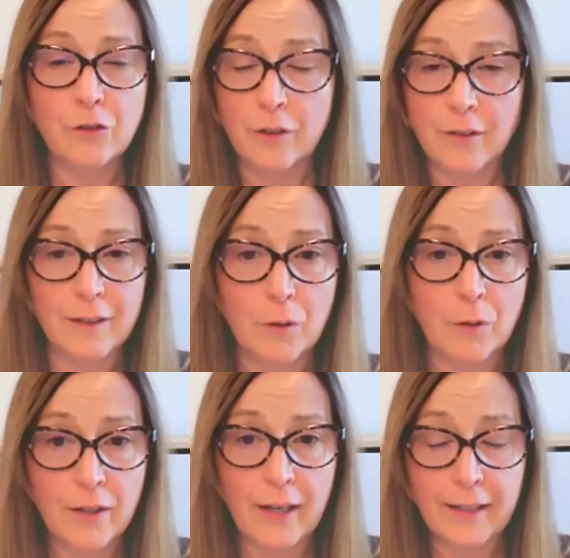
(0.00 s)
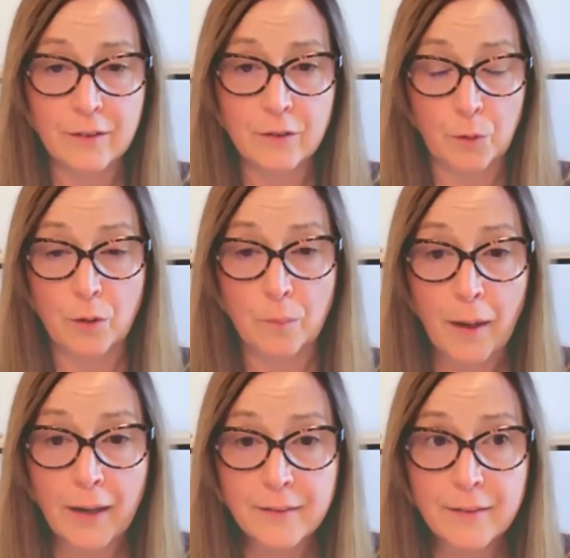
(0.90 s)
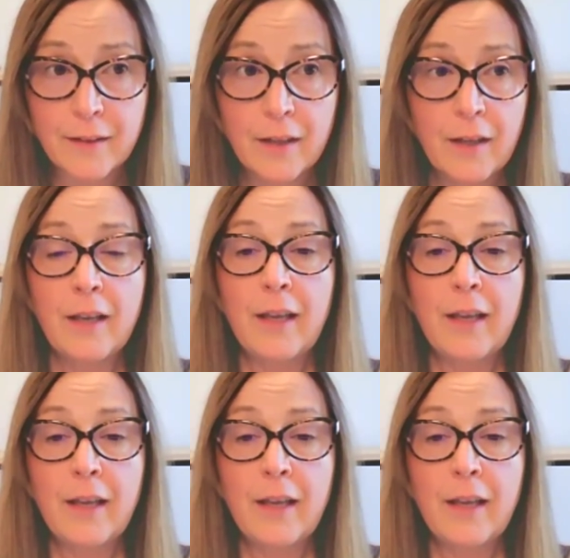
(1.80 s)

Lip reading: certain number of classes per month.